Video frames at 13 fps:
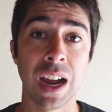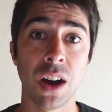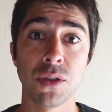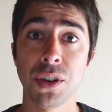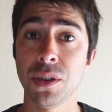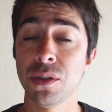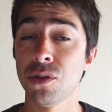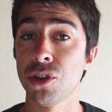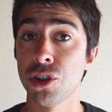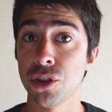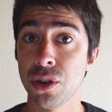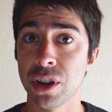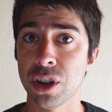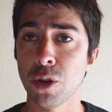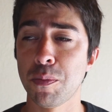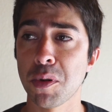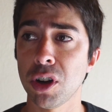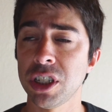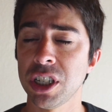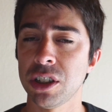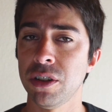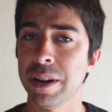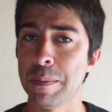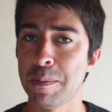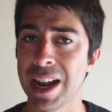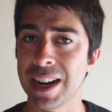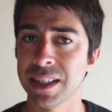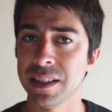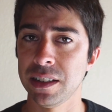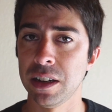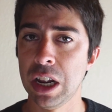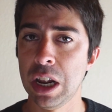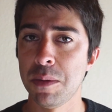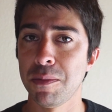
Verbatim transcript: how do you ensure your project's not impacted